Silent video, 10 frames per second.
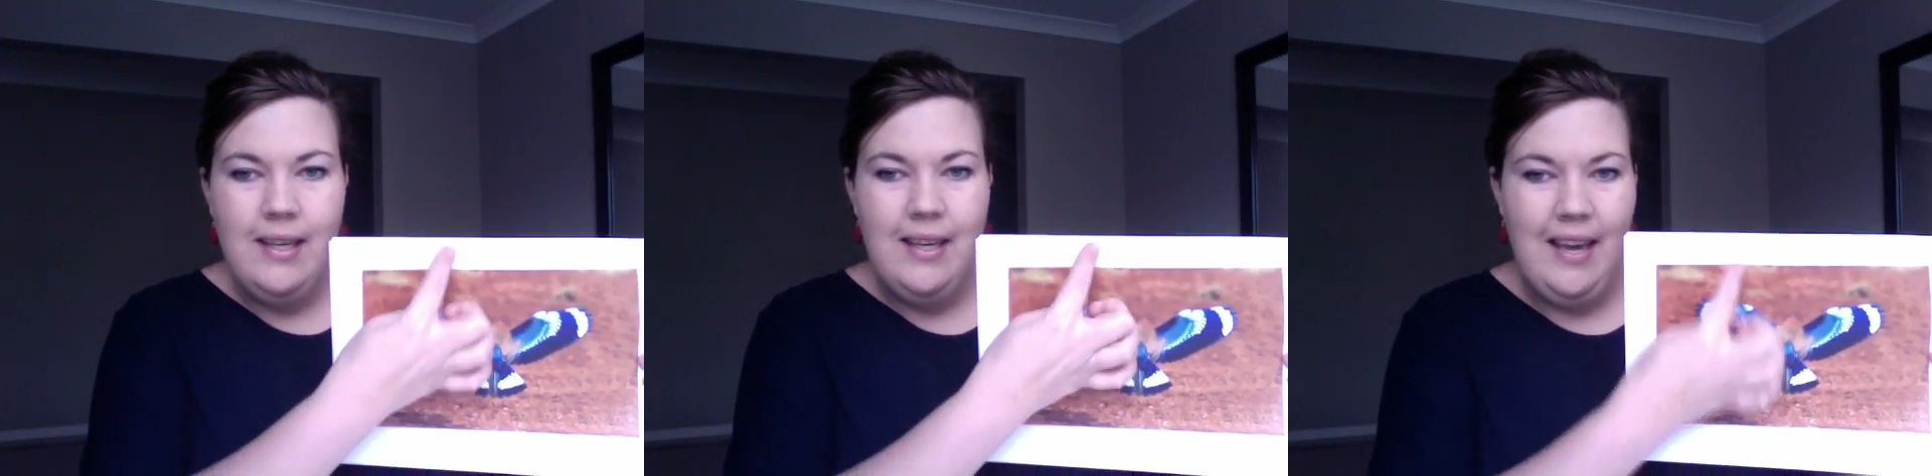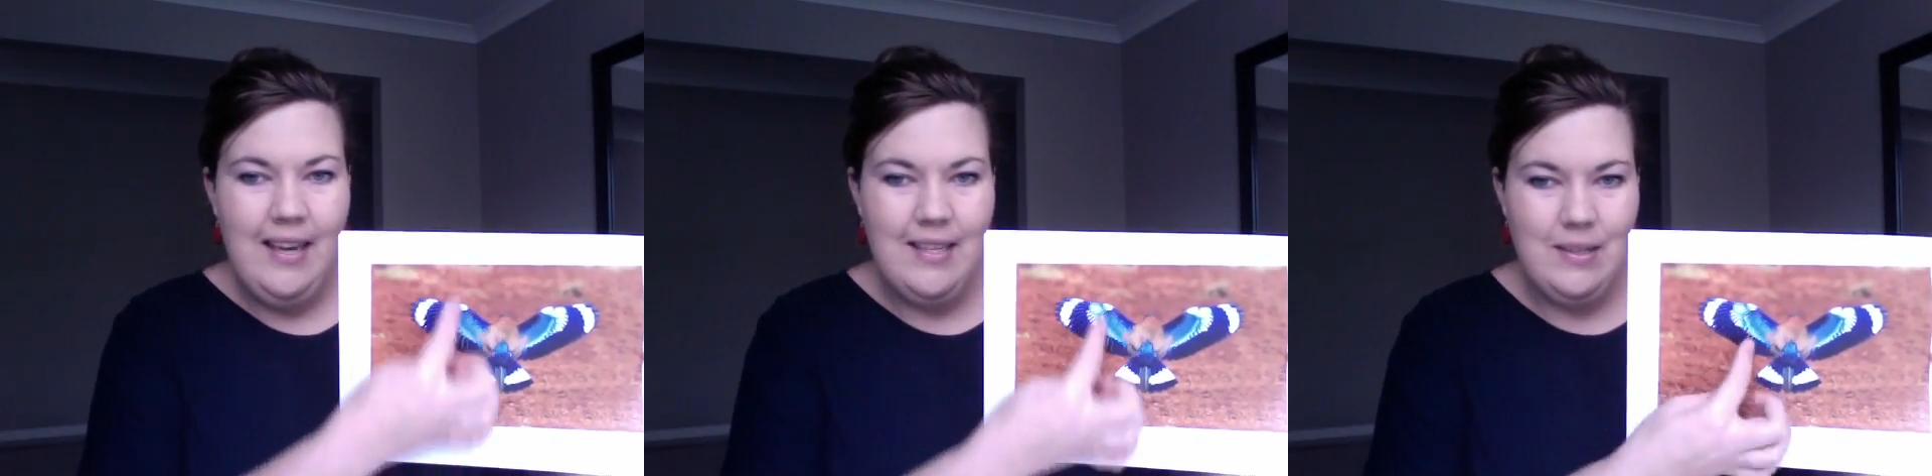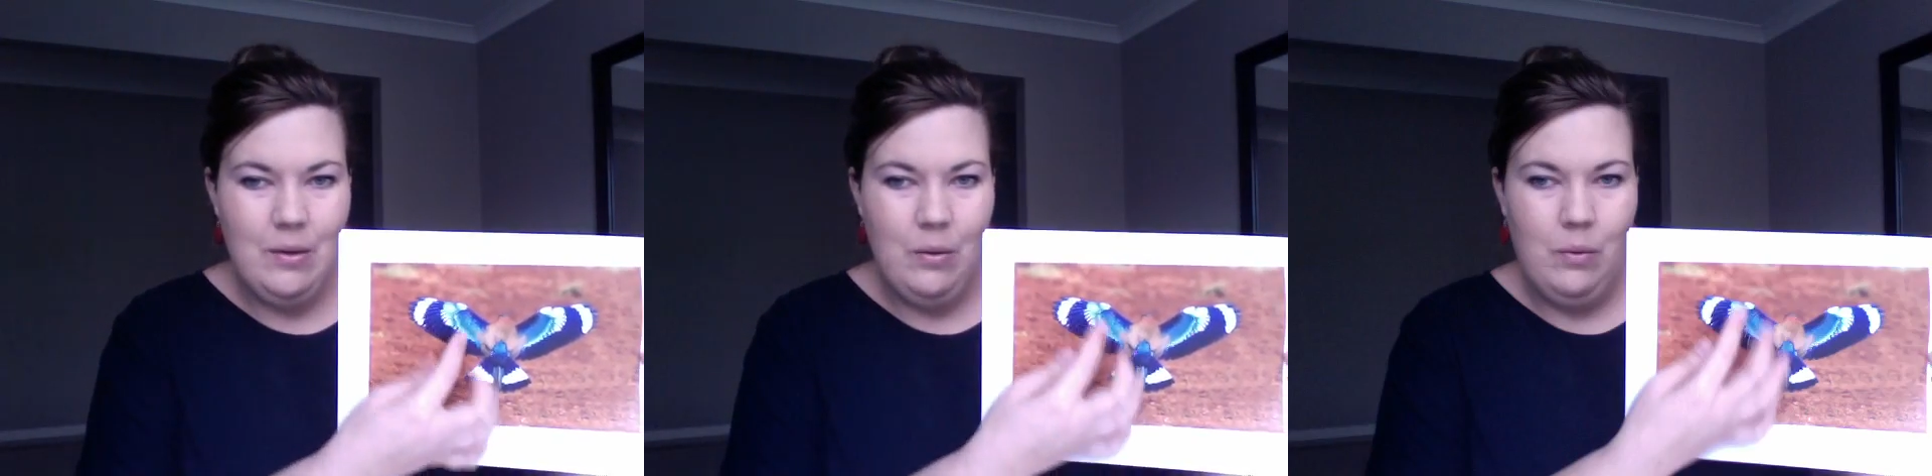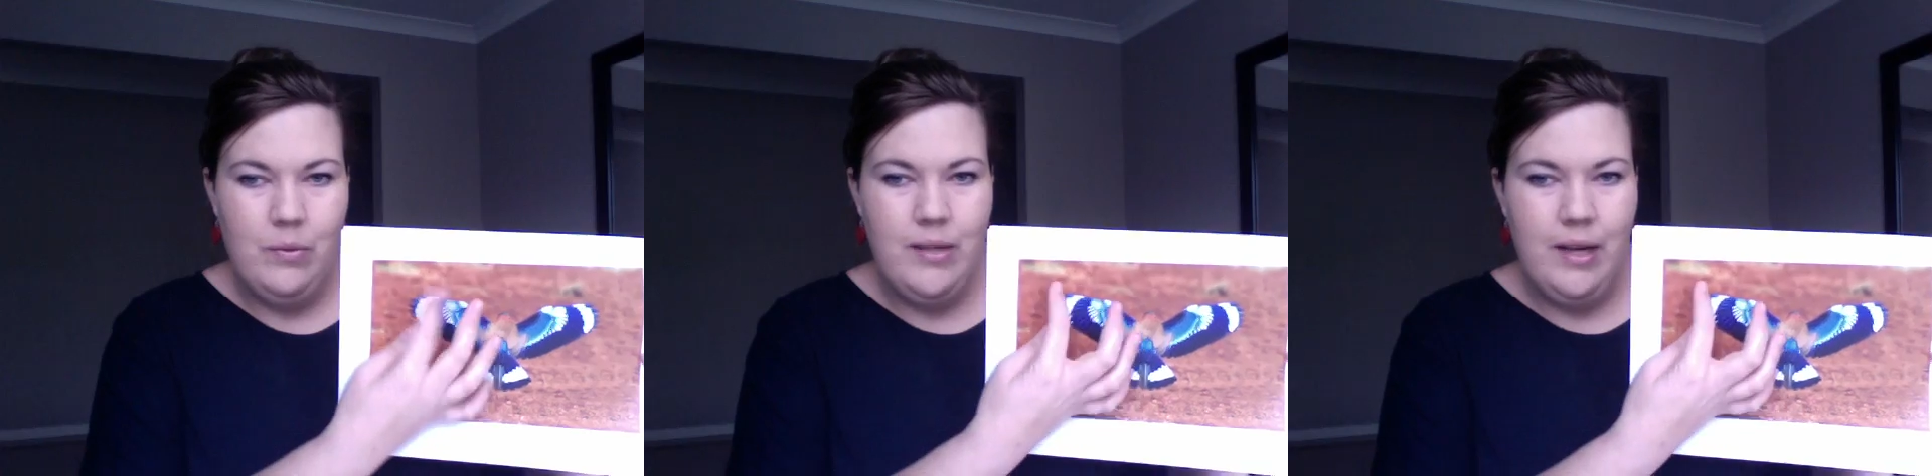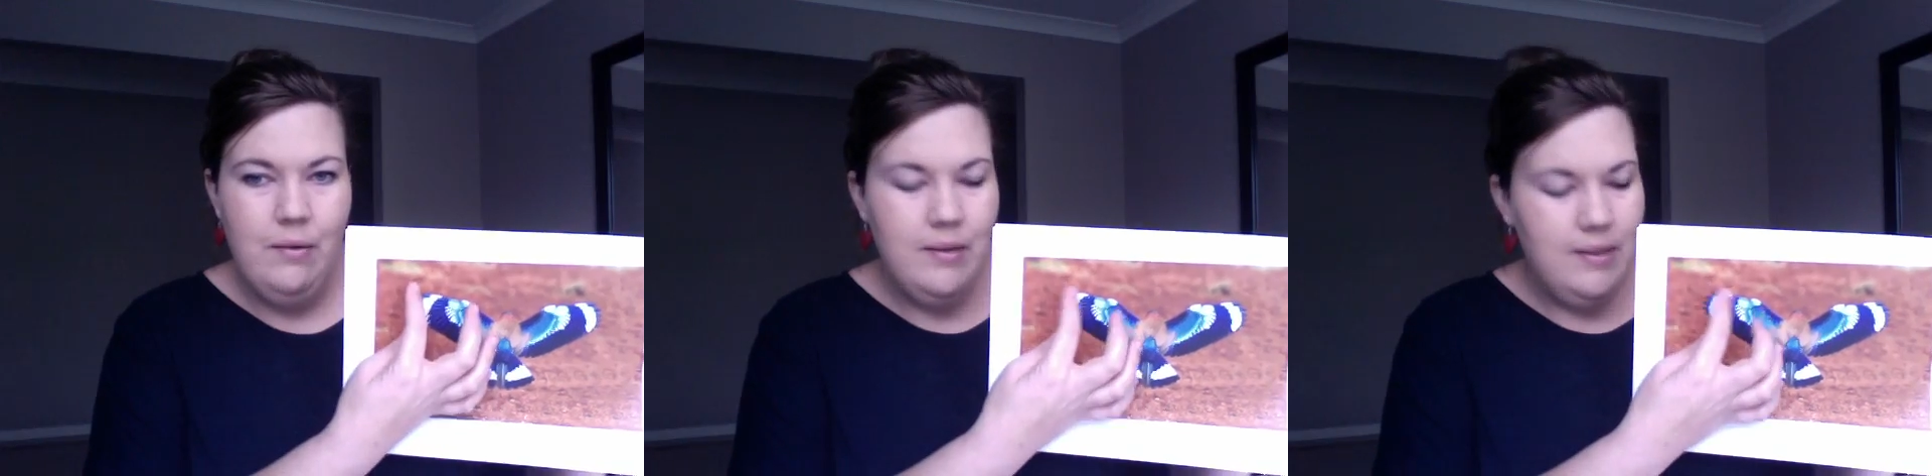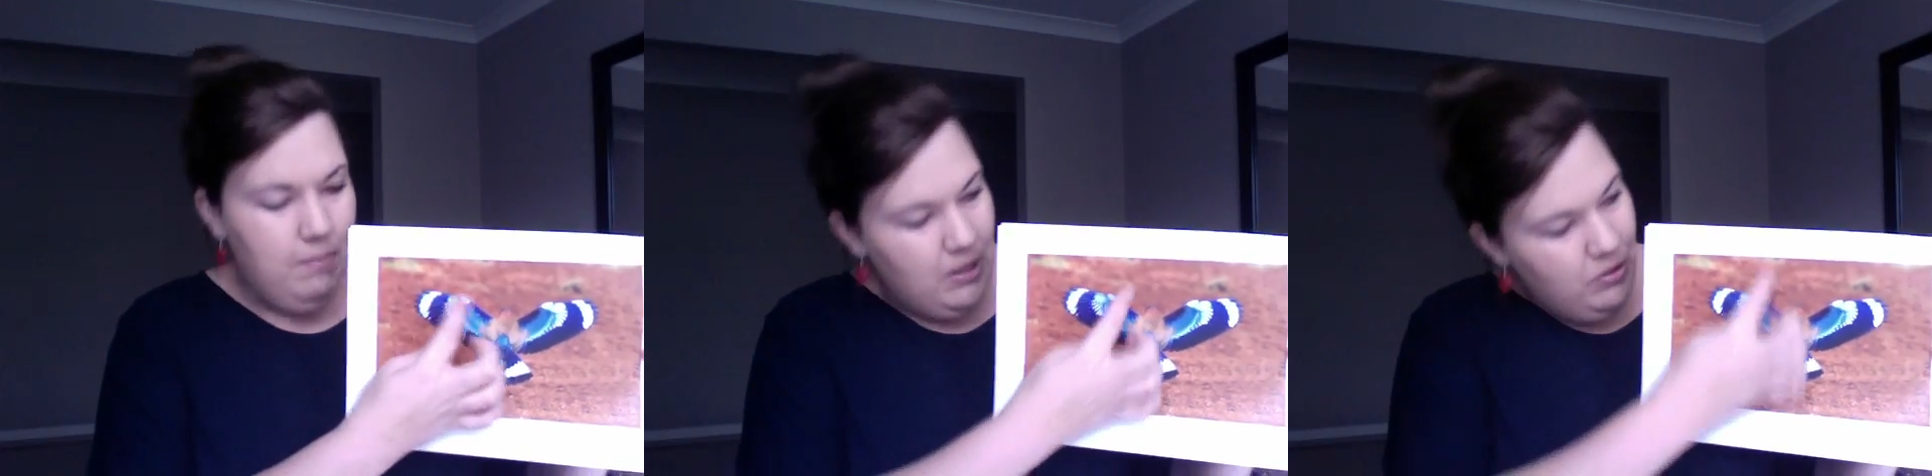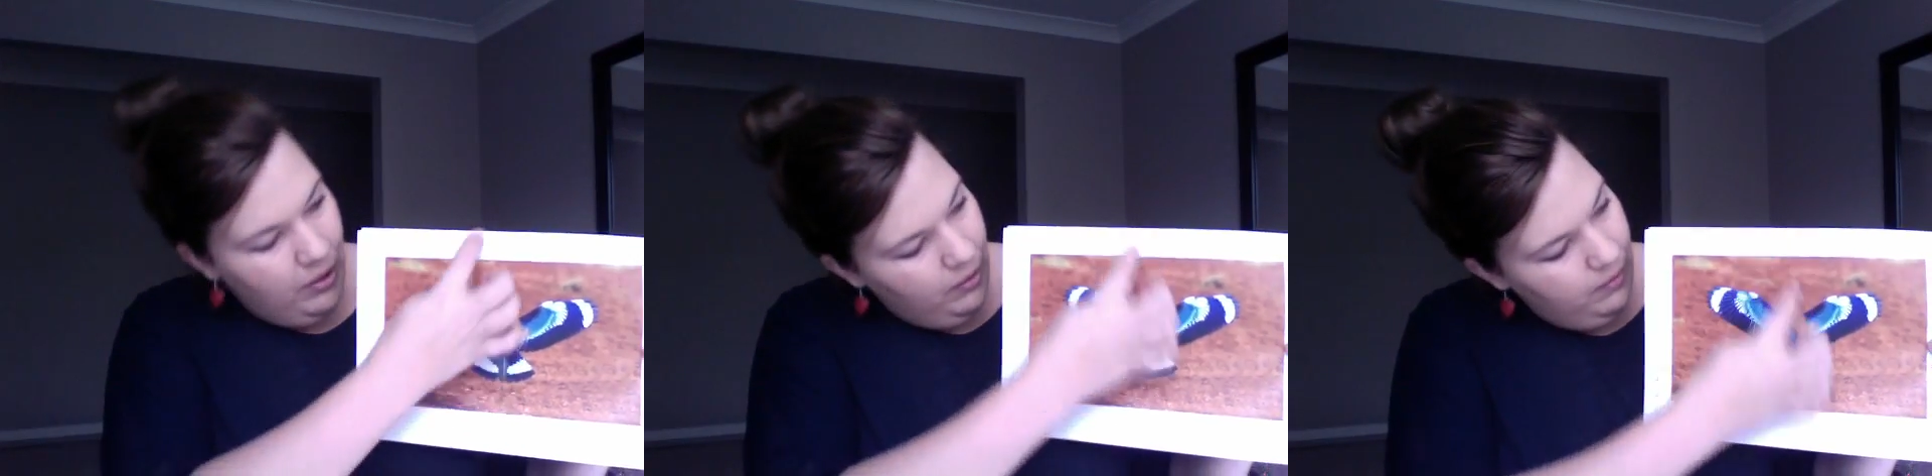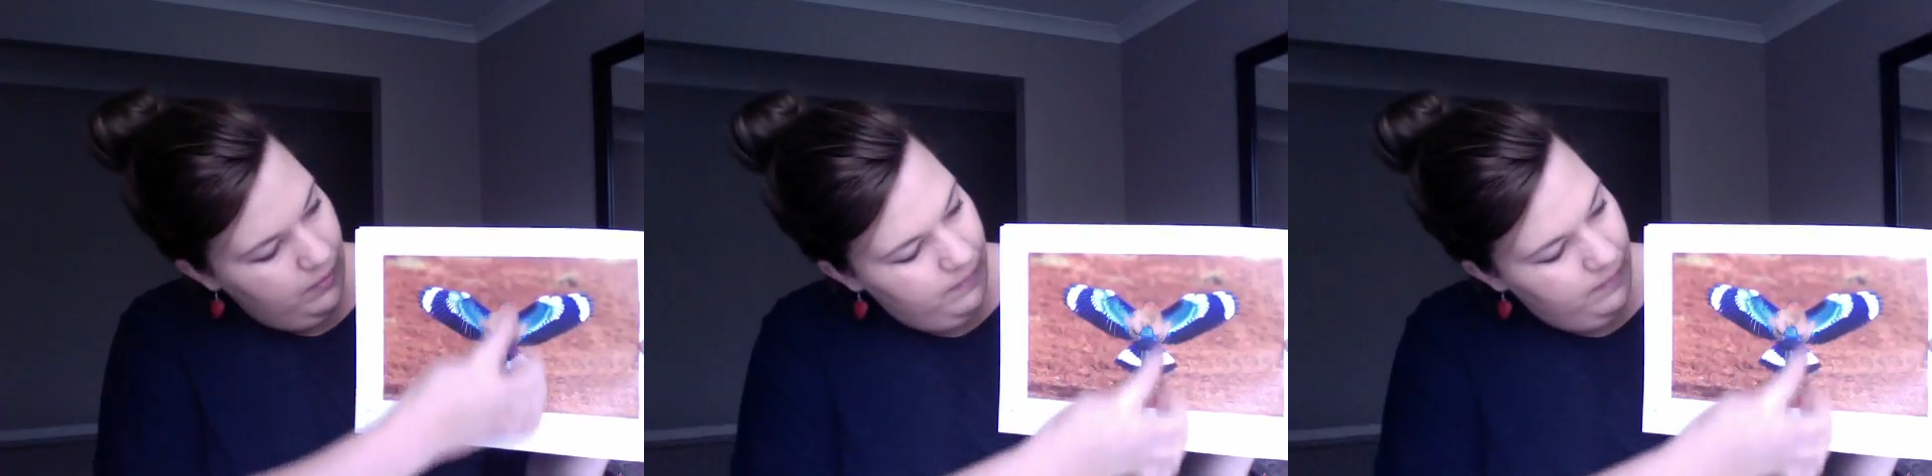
Yes, also symmetrical.